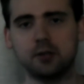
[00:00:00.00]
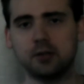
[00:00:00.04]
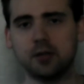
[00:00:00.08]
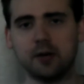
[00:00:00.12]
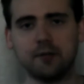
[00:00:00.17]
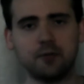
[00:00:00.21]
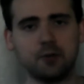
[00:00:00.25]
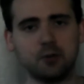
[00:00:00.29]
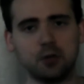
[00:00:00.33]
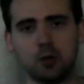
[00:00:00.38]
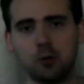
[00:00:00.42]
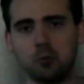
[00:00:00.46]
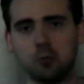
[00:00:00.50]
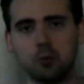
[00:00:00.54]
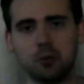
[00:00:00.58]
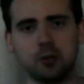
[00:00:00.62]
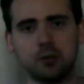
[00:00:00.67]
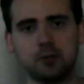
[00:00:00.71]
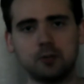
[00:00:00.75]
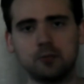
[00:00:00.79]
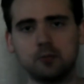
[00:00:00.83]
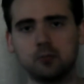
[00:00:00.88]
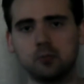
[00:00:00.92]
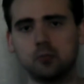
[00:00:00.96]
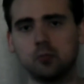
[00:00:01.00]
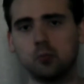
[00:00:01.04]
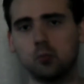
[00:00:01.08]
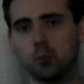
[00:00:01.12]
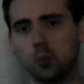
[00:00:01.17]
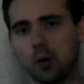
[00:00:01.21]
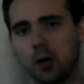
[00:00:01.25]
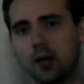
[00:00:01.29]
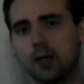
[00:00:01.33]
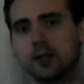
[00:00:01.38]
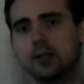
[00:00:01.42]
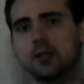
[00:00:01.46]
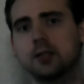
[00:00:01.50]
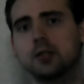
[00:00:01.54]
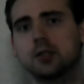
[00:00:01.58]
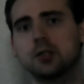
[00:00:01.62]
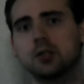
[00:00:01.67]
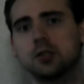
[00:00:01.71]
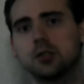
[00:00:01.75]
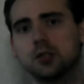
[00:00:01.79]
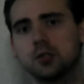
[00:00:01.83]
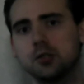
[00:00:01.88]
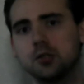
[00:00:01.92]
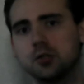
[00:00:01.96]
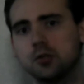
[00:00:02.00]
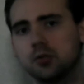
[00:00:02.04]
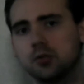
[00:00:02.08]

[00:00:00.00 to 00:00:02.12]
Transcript: never know when one could